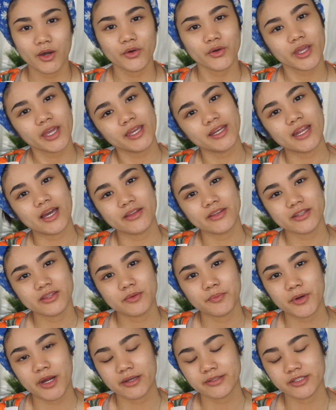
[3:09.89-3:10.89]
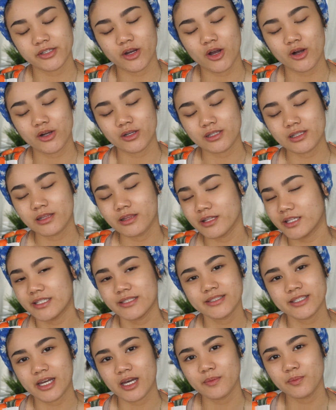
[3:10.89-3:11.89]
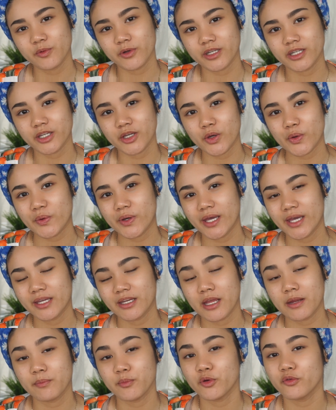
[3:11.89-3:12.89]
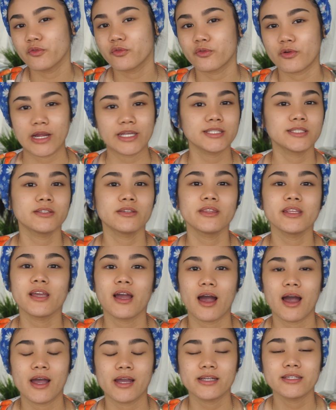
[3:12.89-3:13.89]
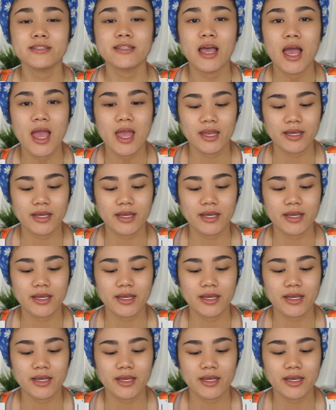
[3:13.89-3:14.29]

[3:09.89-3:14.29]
Okay, now that the brows are all cleaned up, we're gonna go ahead and move right to the eyes.